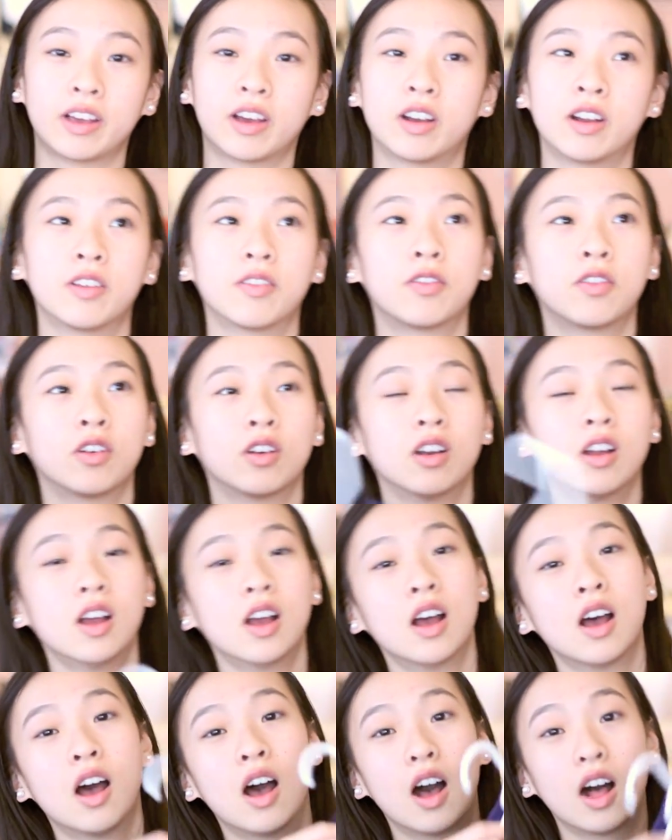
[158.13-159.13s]
I got it for
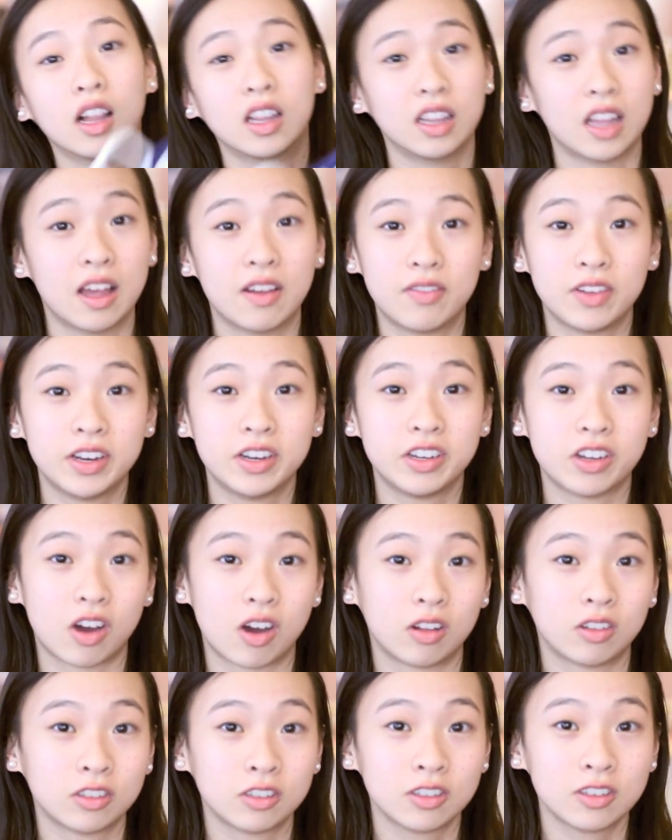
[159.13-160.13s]
eleven
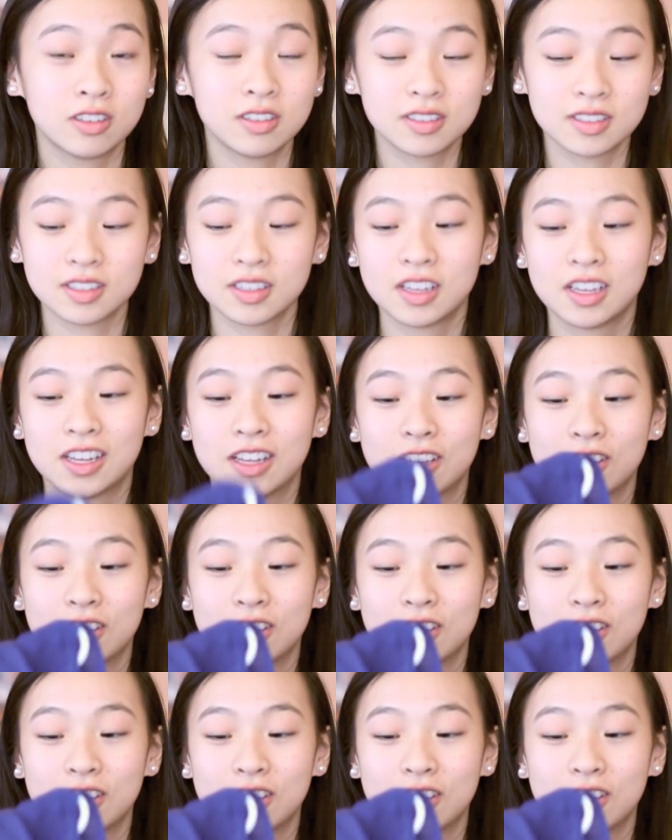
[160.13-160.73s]
dollars,